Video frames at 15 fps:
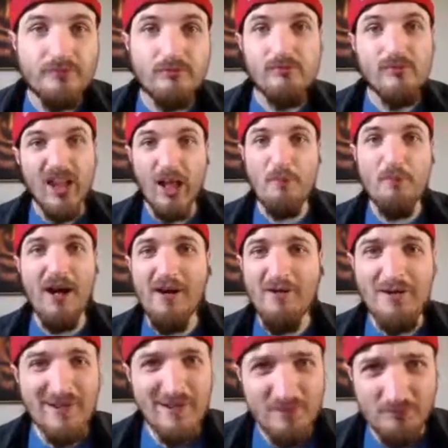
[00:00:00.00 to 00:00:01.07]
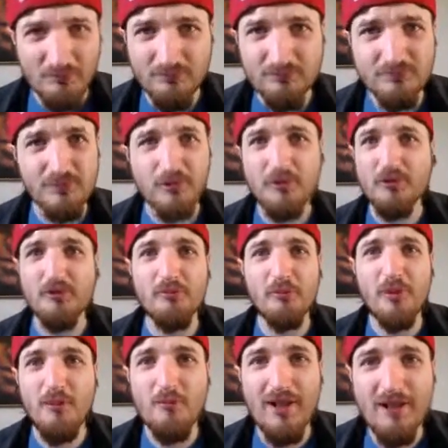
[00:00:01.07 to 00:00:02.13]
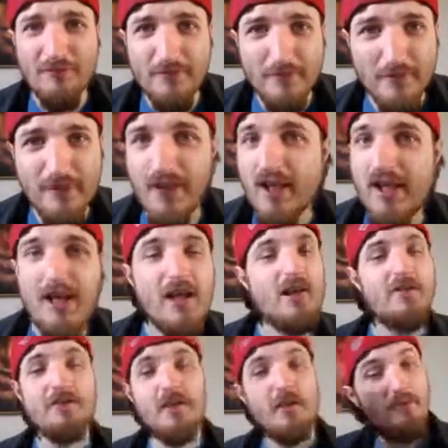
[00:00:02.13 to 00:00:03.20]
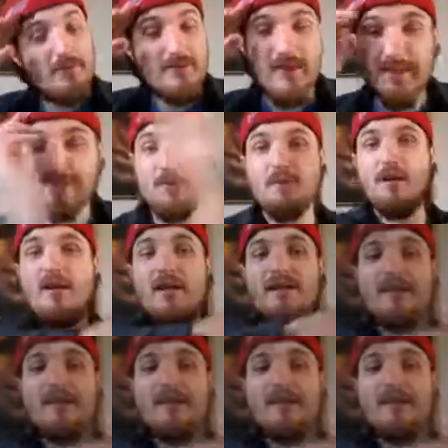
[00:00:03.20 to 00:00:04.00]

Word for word: apparently, according to my maths. So, tatty guys, see